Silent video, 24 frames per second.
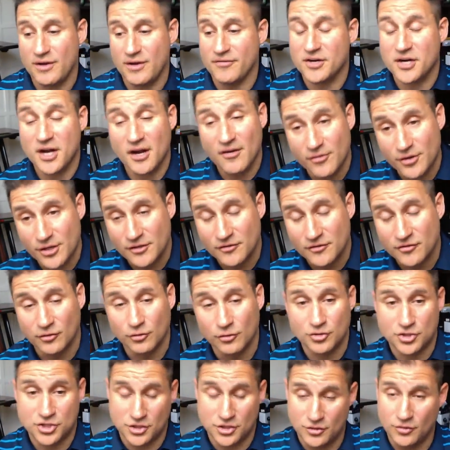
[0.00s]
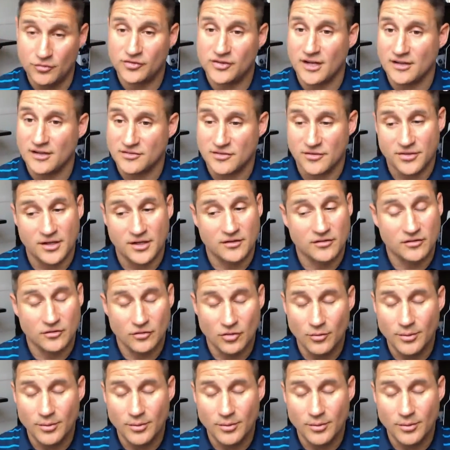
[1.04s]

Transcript: We have a governance solution, those kinds of things.